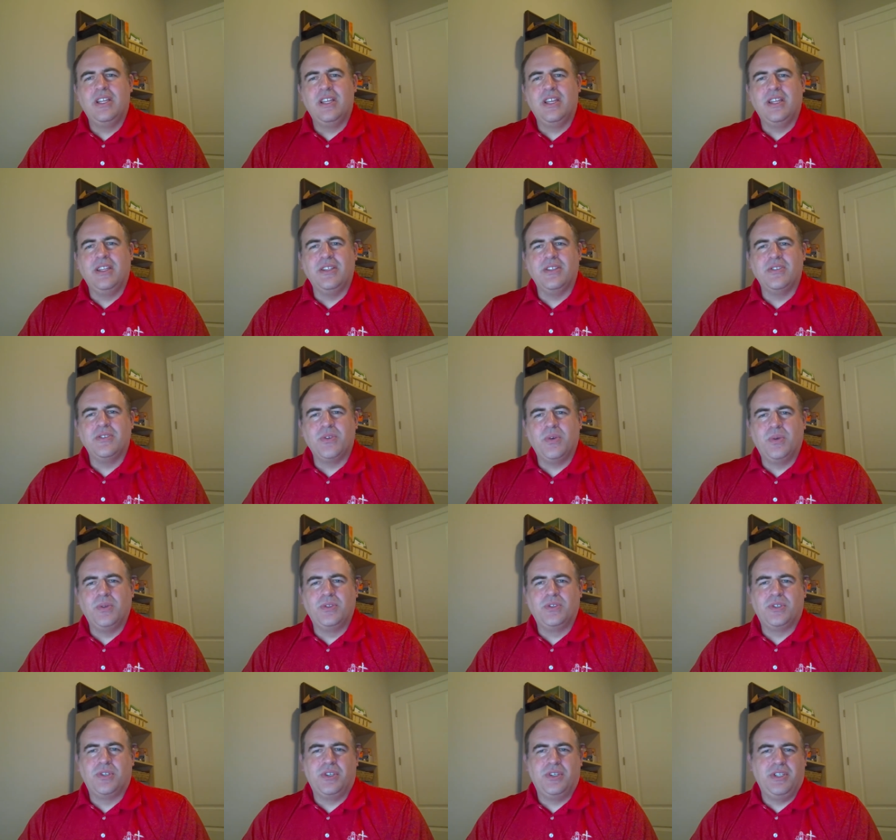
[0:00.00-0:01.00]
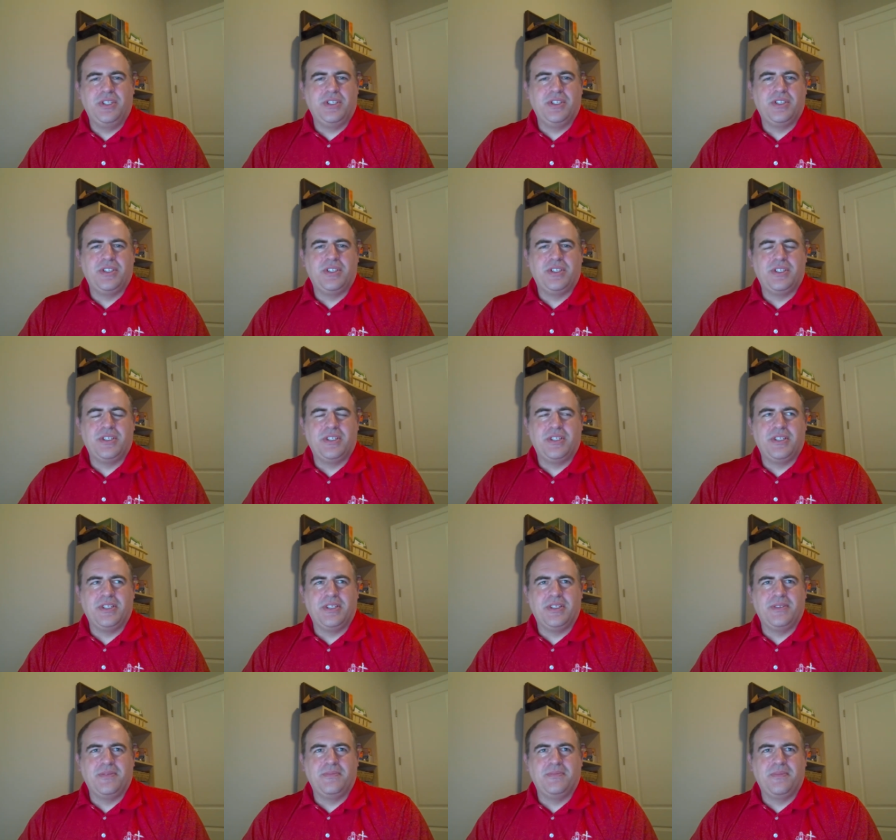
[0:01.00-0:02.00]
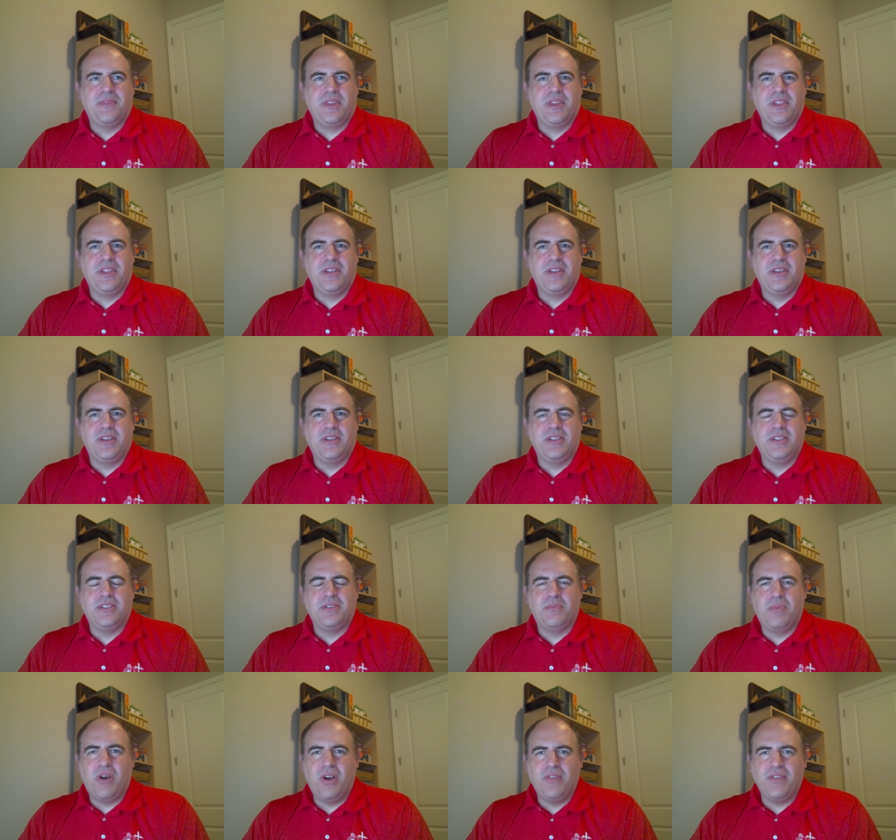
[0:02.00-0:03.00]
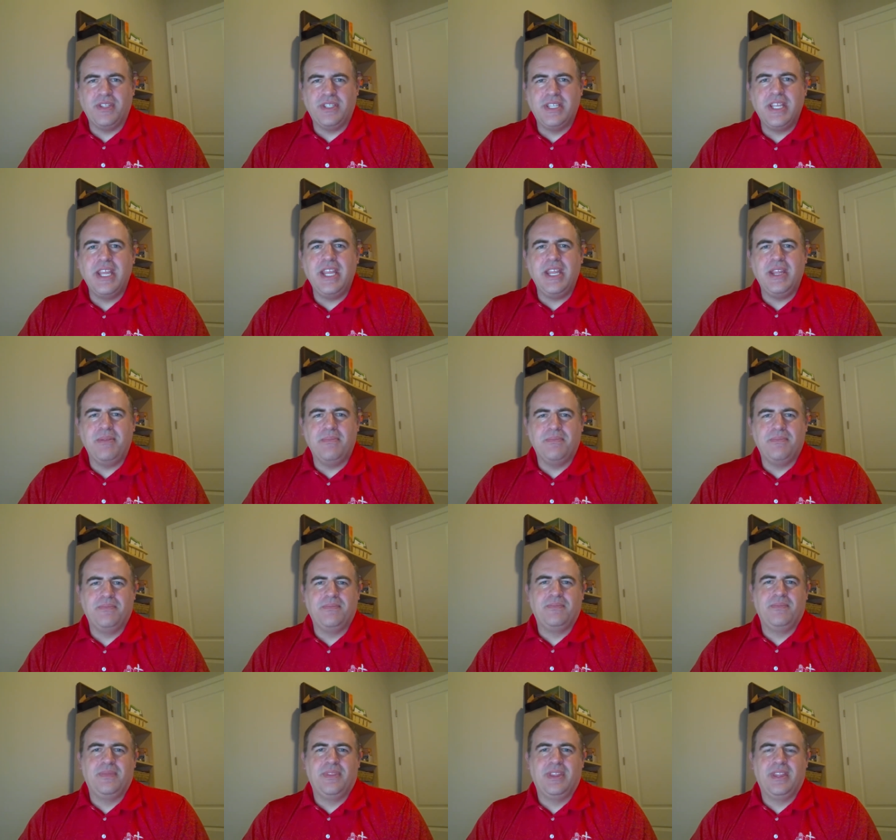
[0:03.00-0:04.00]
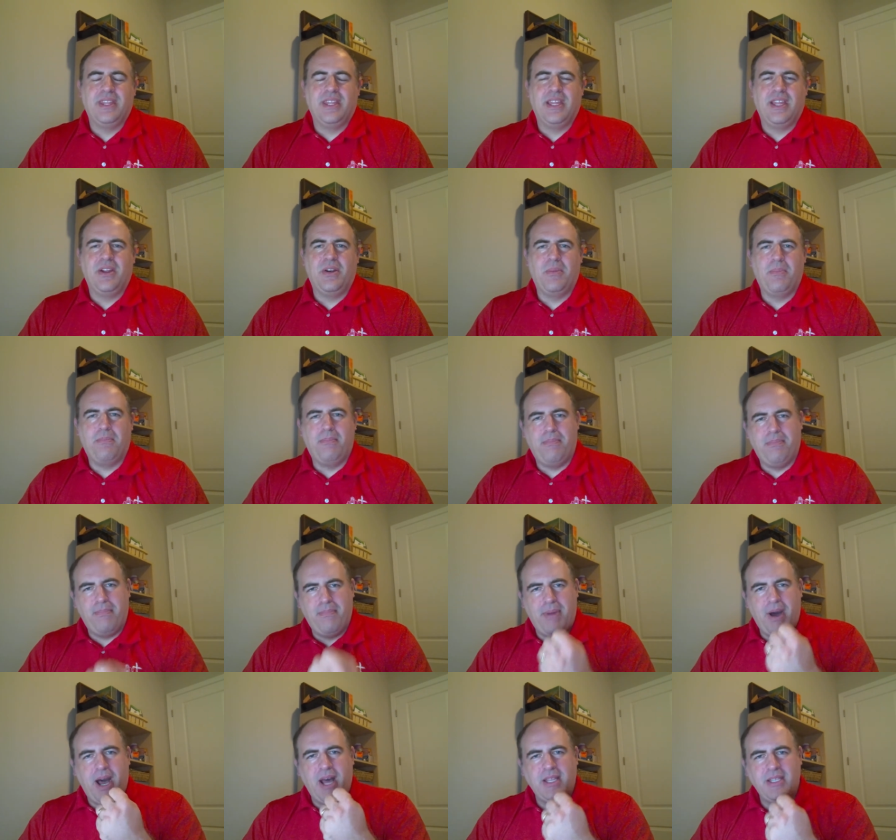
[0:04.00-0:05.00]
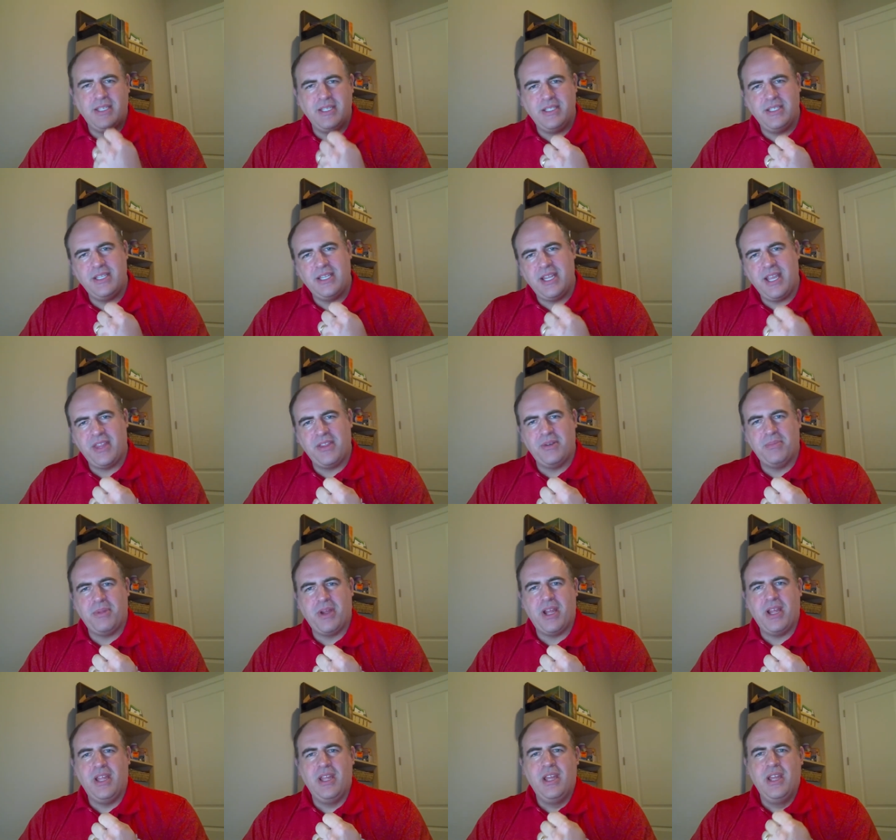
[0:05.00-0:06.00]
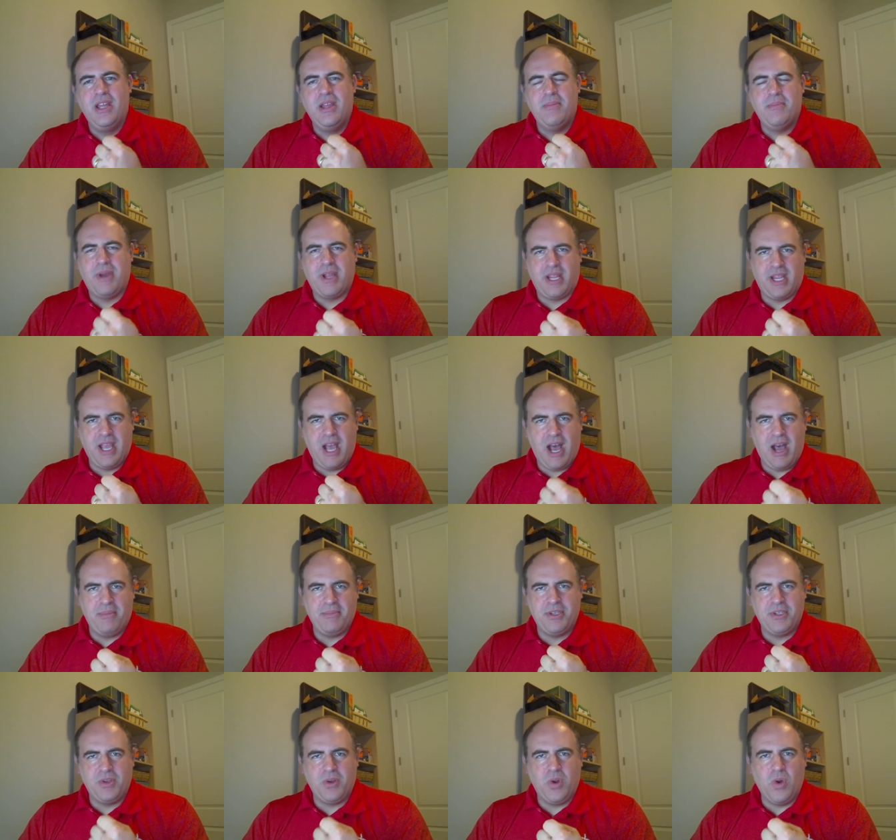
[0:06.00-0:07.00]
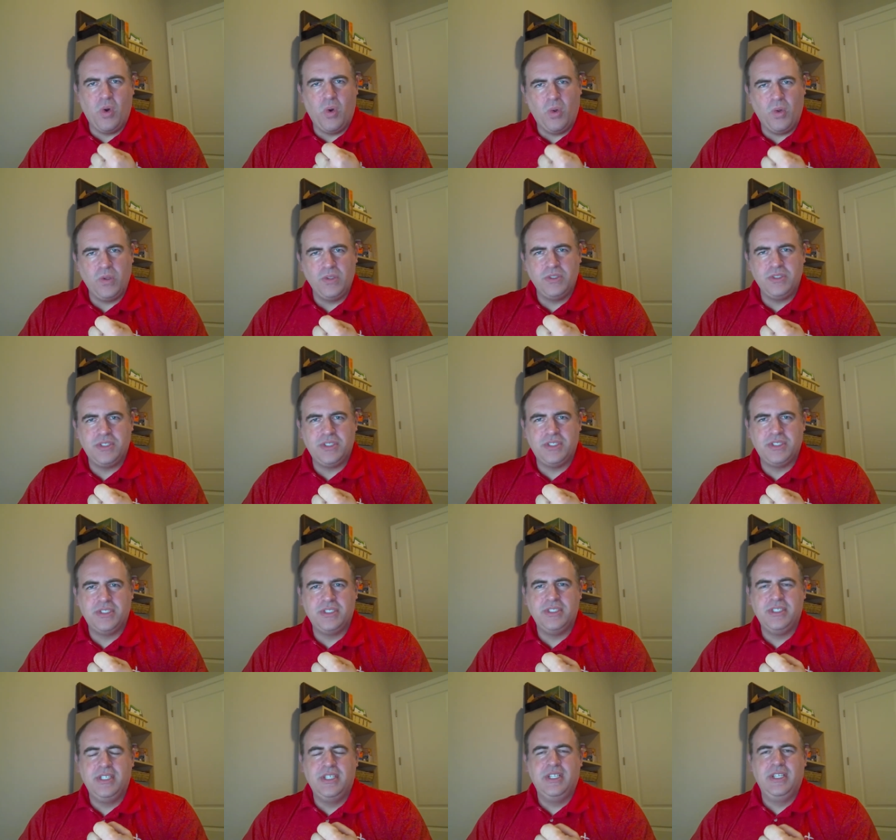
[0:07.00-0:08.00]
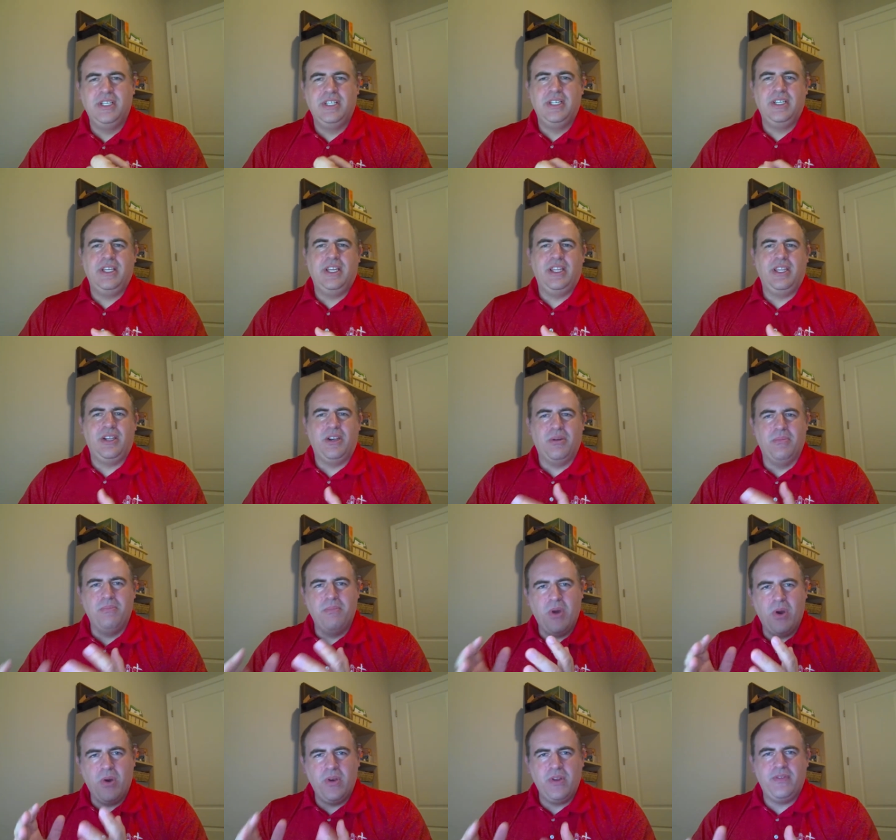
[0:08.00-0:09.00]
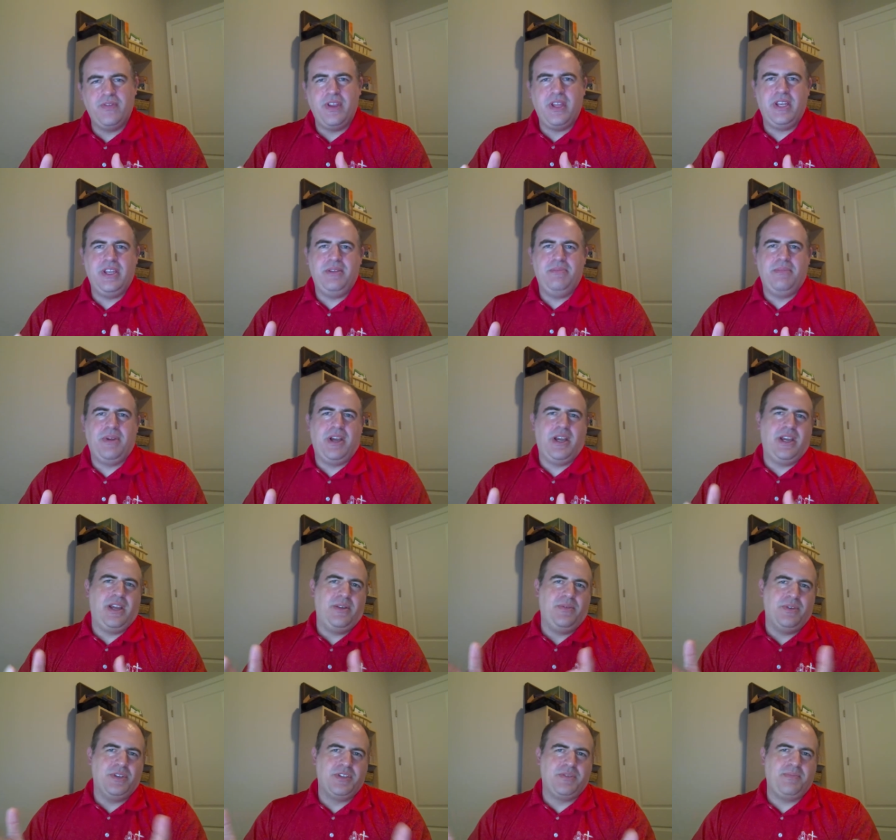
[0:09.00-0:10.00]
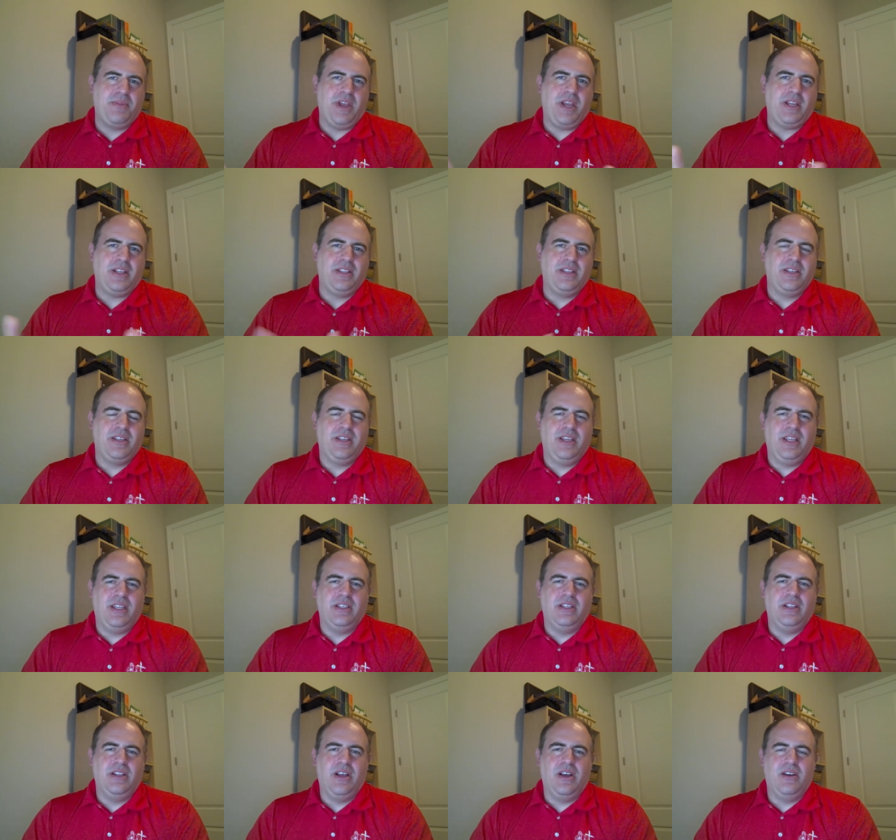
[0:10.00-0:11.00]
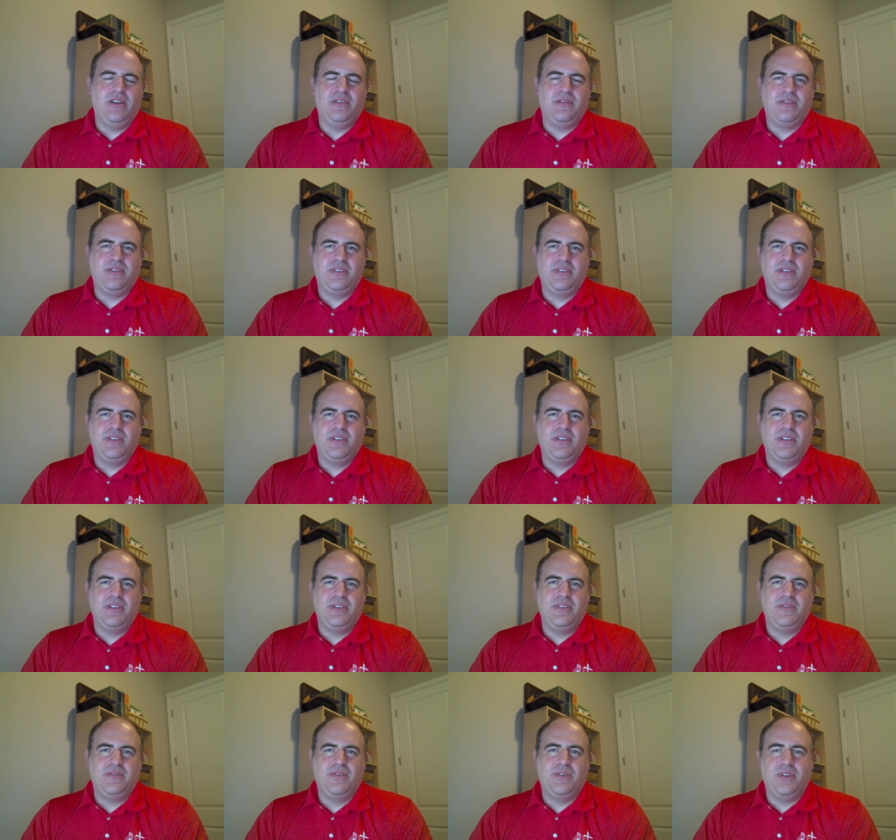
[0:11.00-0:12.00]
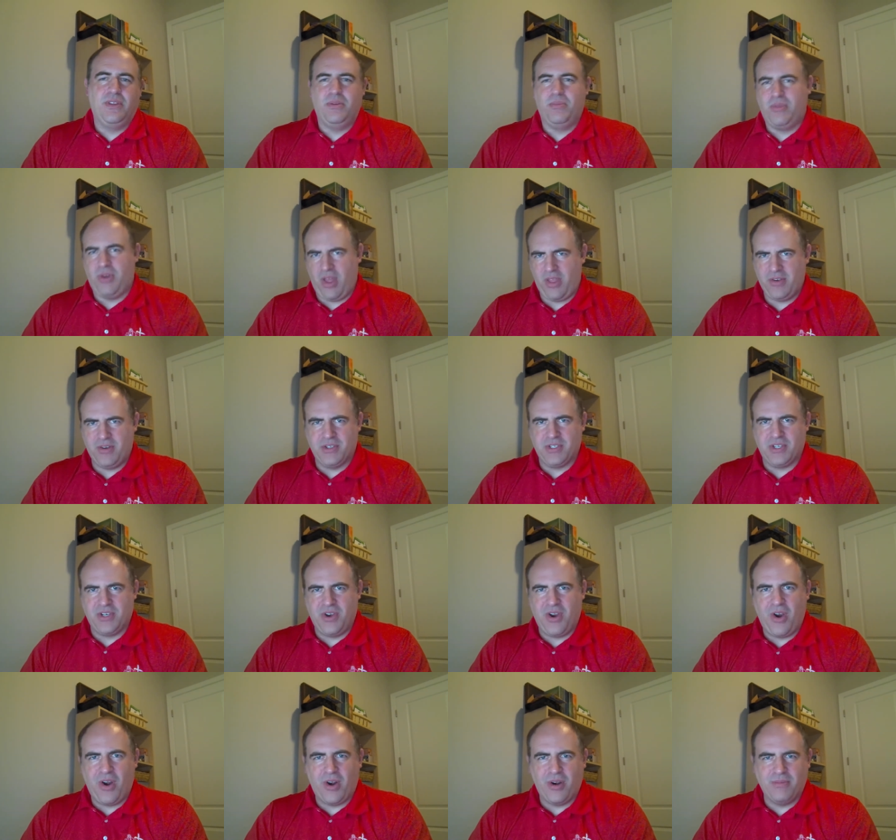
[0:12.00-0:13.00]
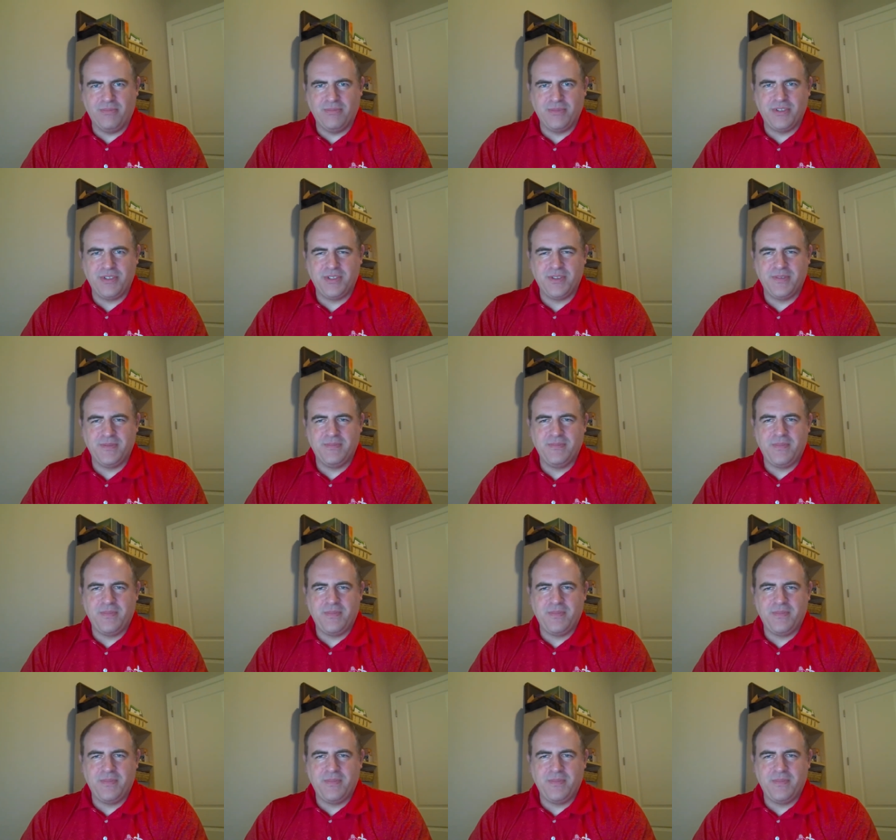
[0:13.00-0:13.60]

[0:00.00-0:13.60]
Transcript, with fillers: And the soldier is uh, it's a part of a team. They are bonded together by, by common goals, and they are motivated by respect and love for their brothers in arms.